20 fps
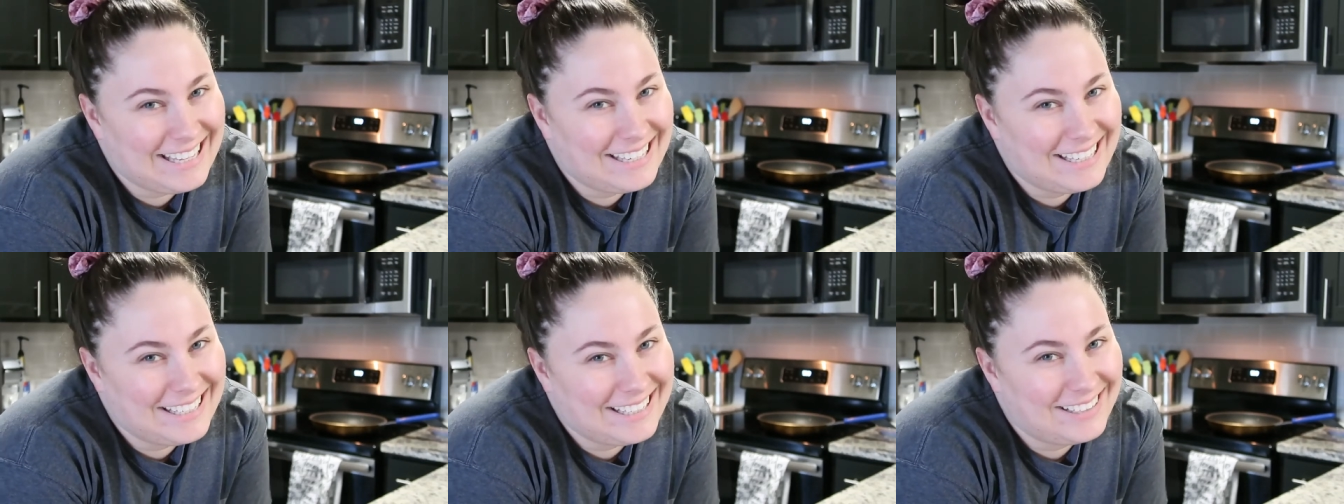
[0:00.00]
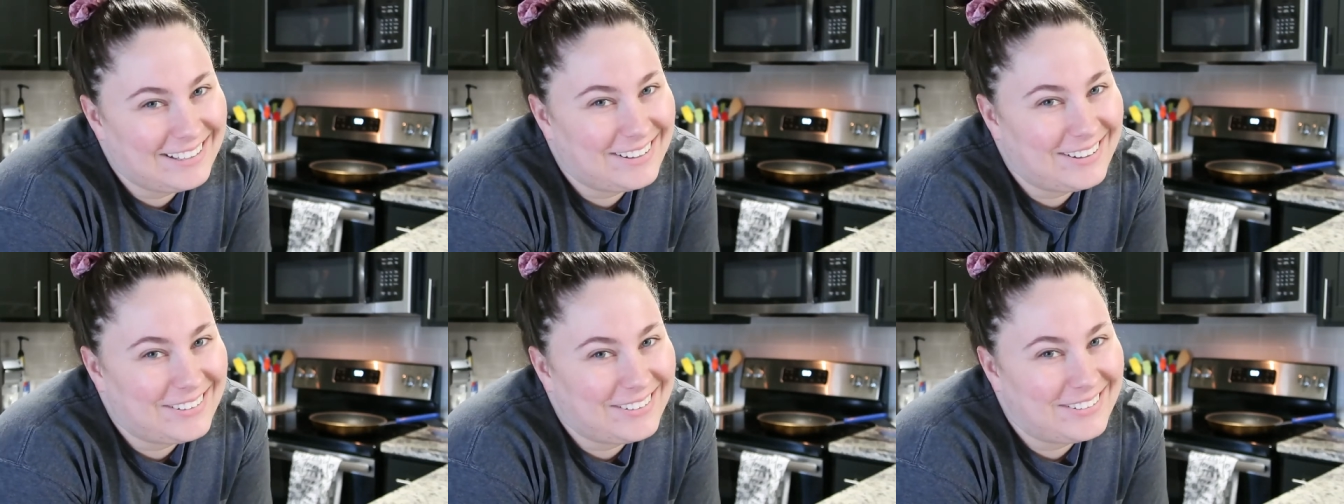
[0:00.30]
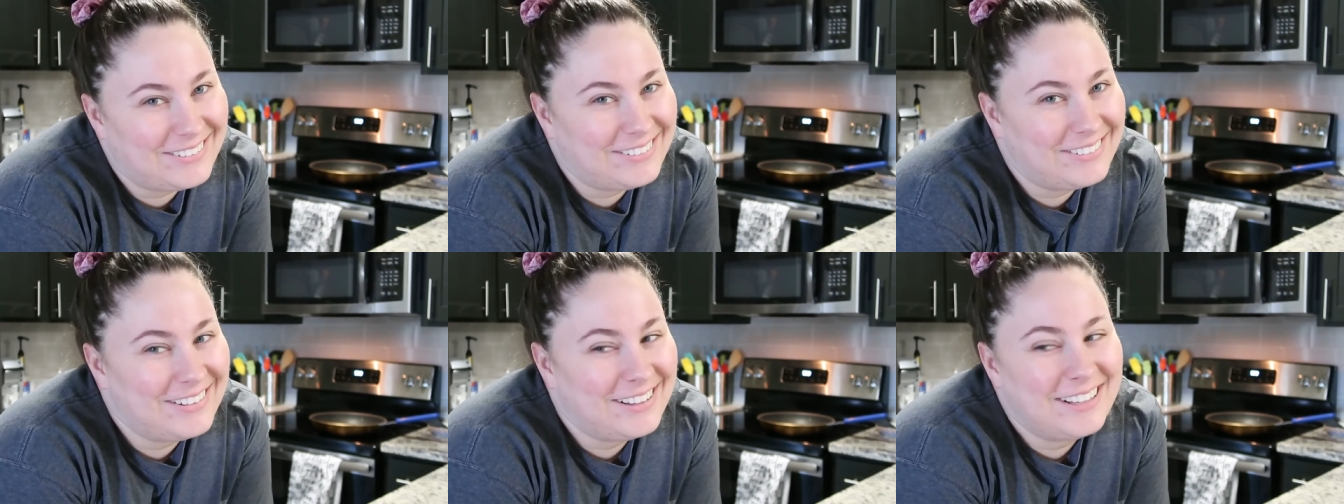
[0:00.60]
can't
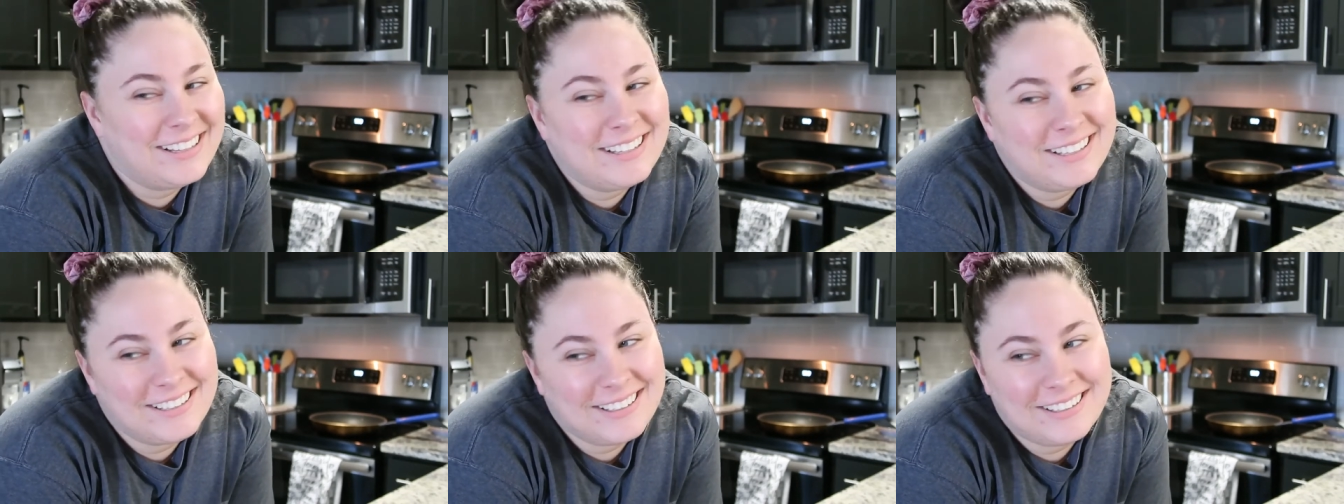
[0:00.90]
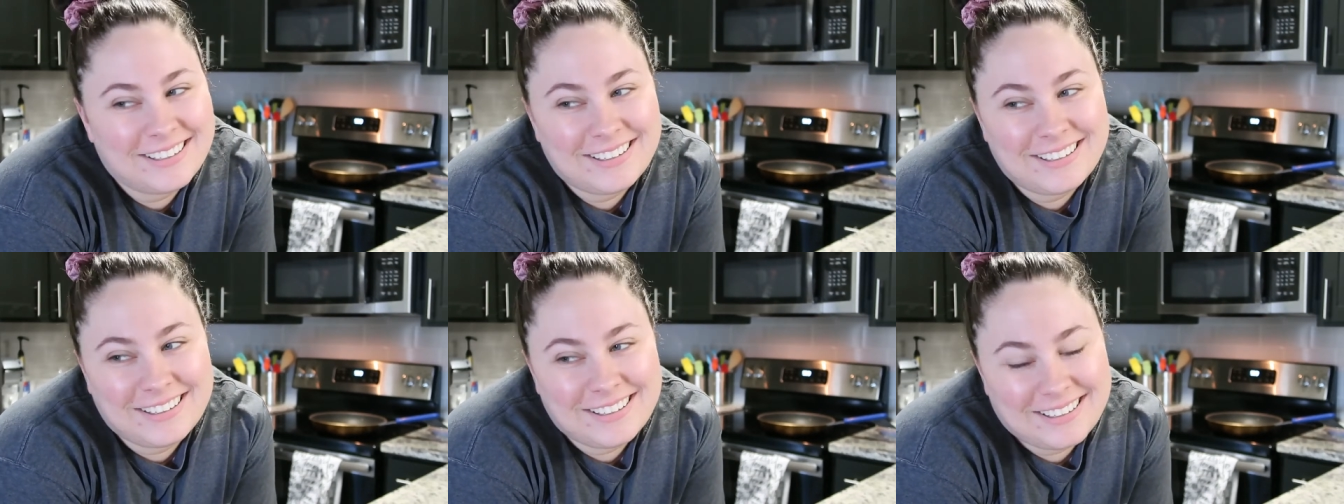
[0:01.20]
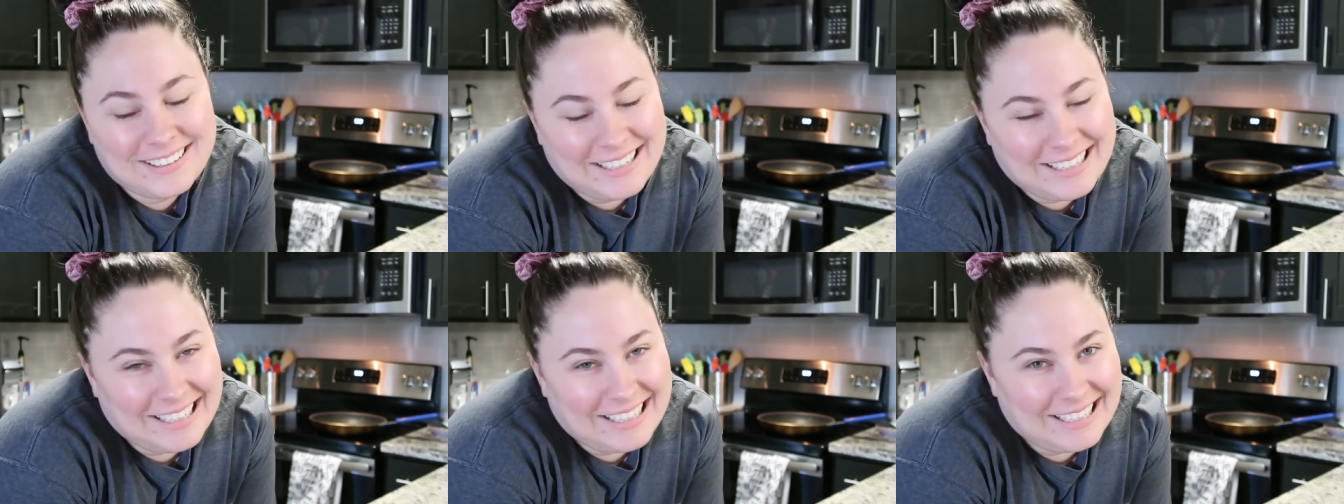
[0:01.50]
go
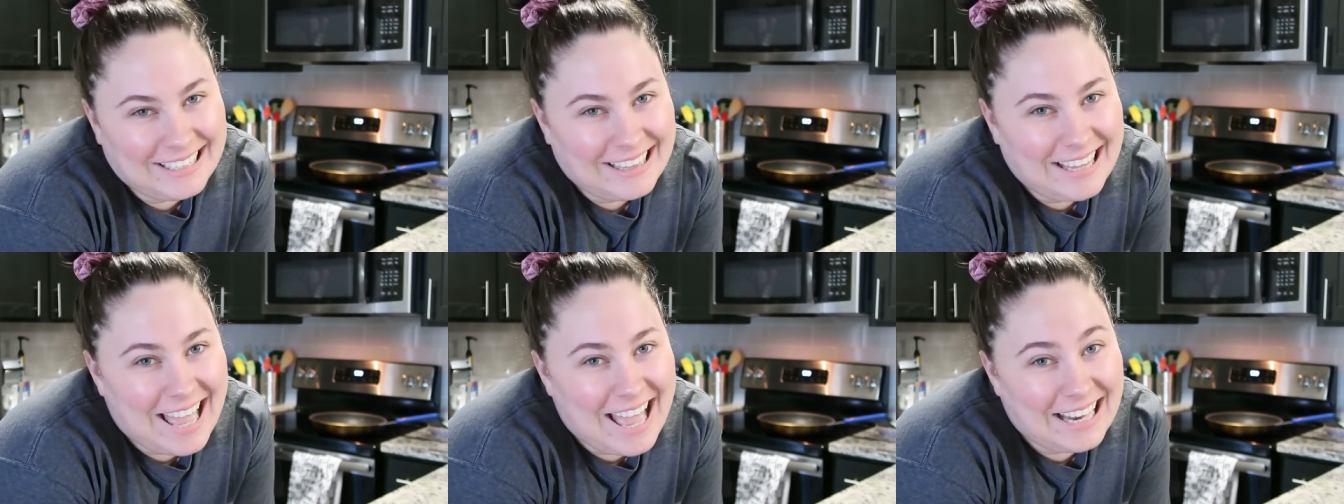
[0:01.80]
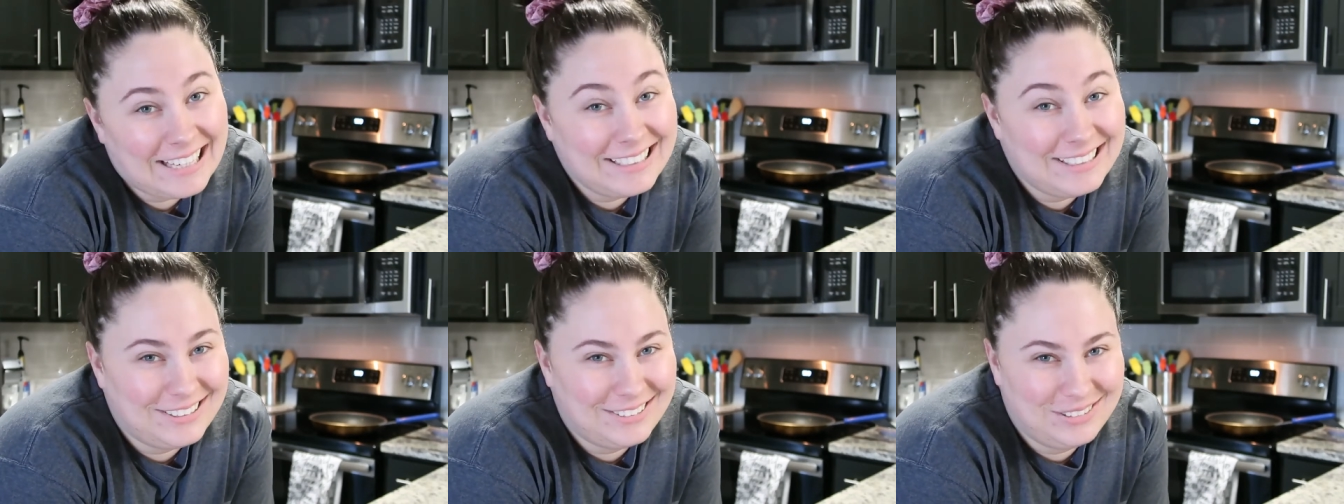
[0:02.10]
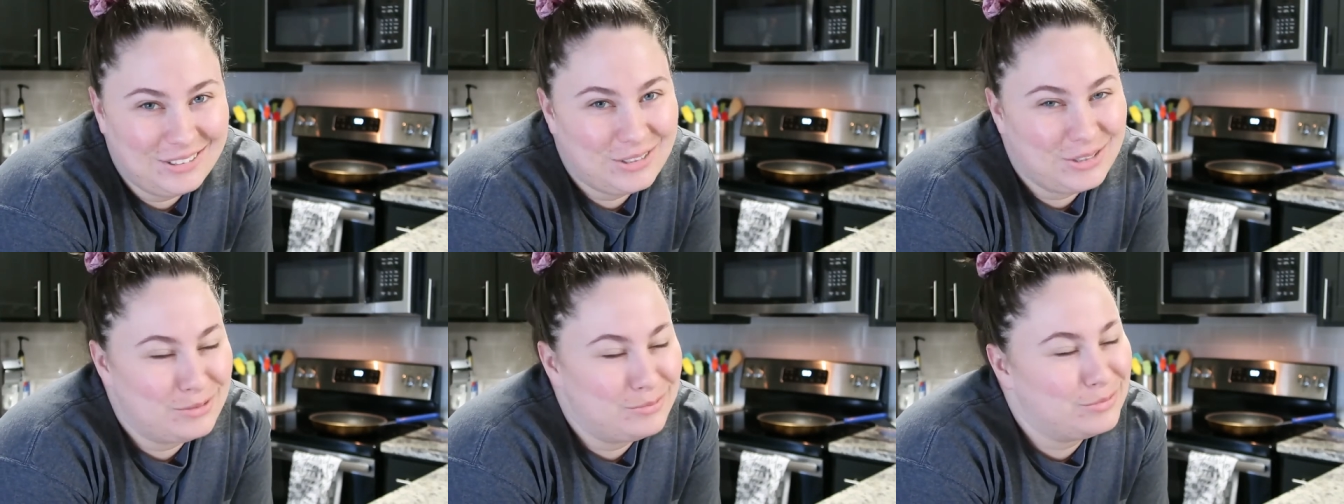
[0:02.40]
a lot of
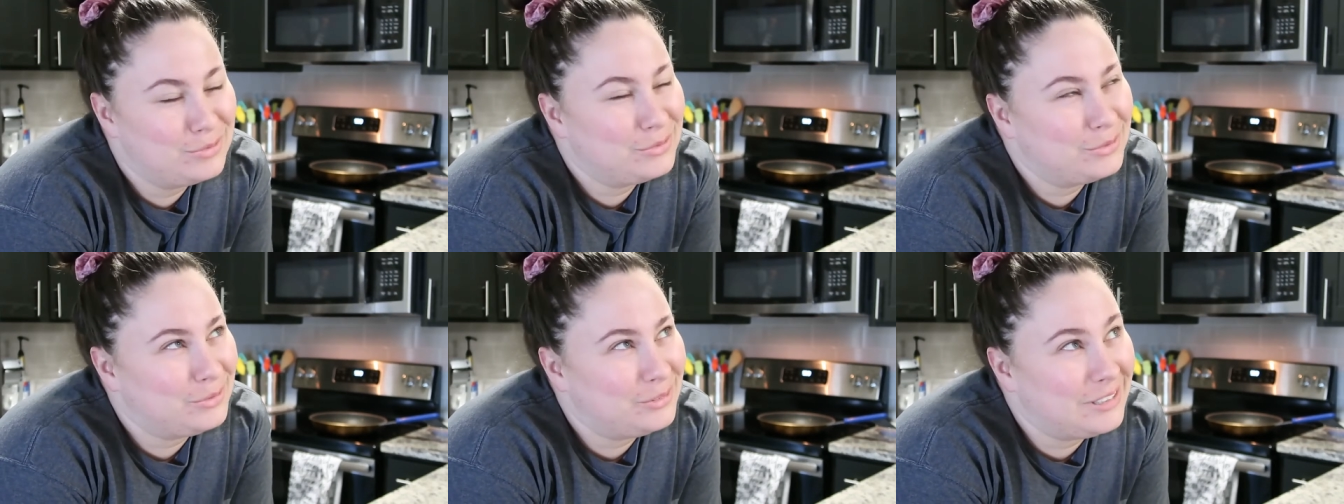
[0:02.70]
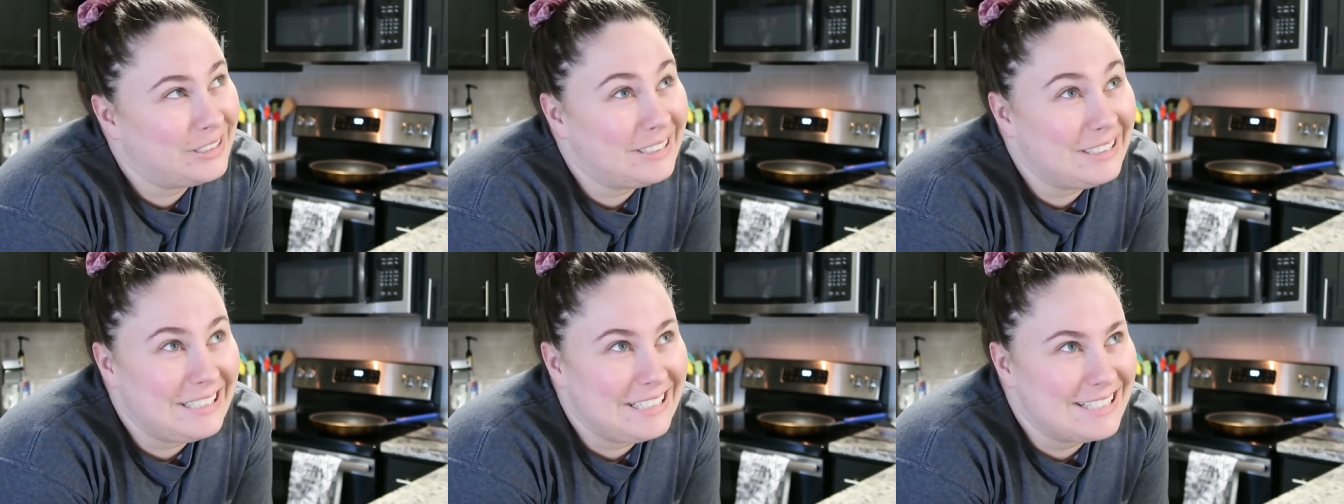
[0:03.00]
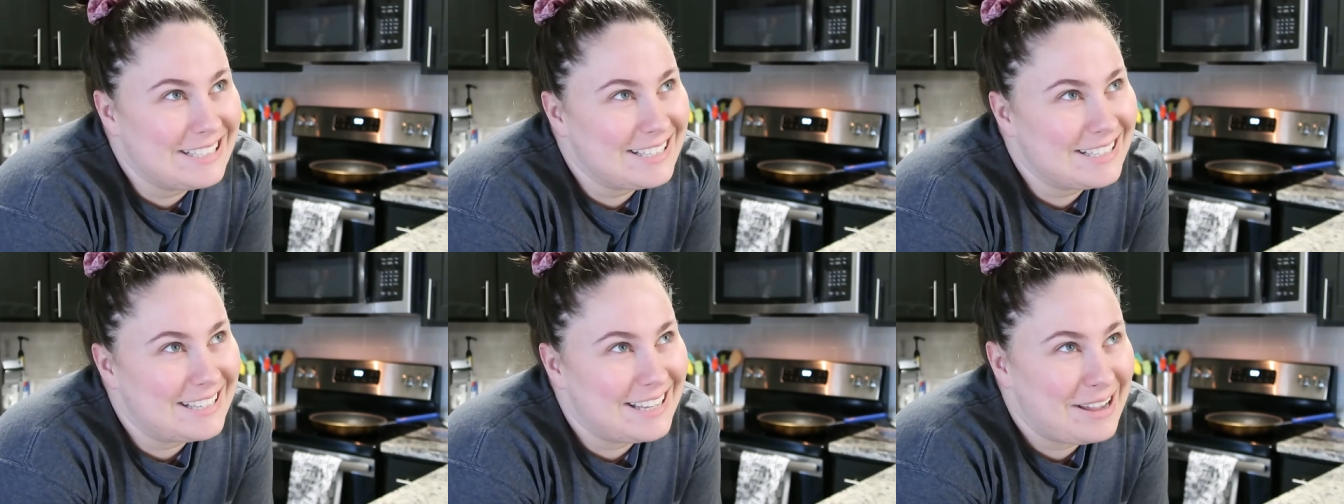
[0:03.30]
YouTube real
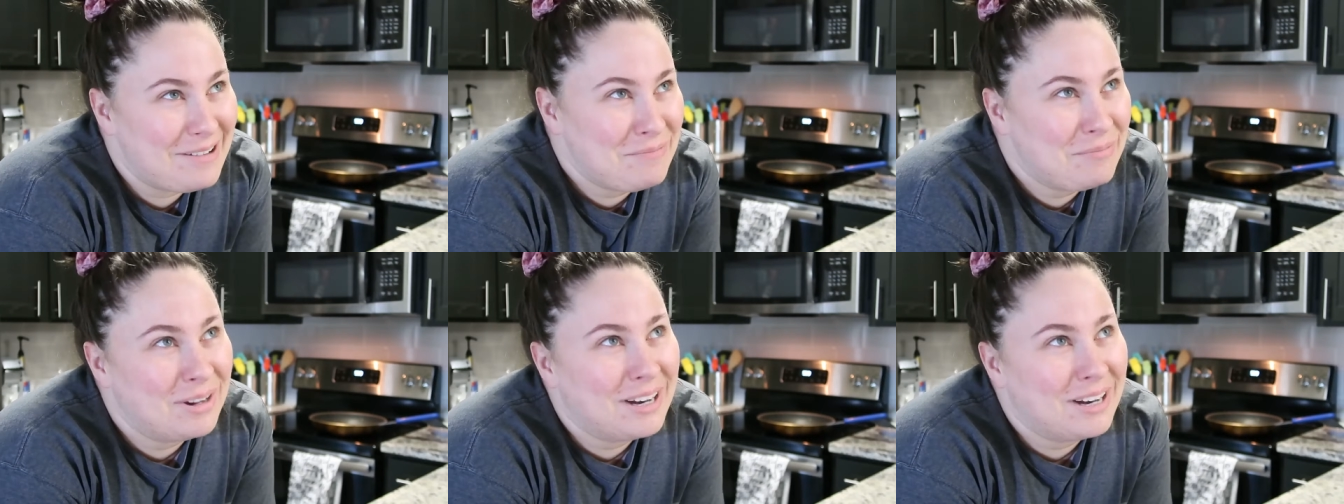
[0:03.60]
easily,